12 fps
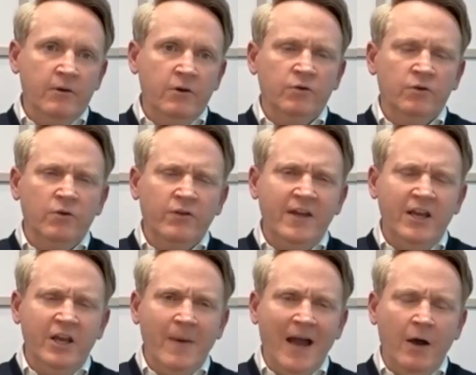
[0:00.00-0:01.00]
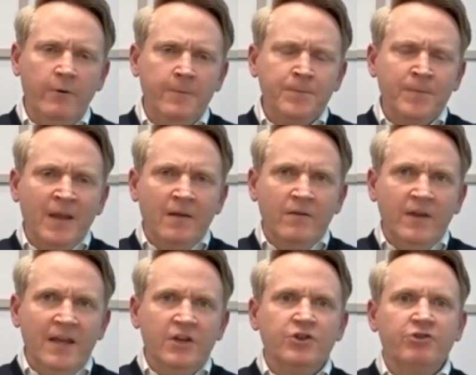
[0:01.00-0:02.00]
You're thinking about
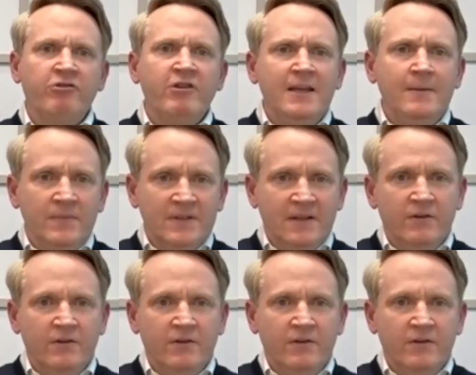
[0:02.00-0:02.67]
the extremes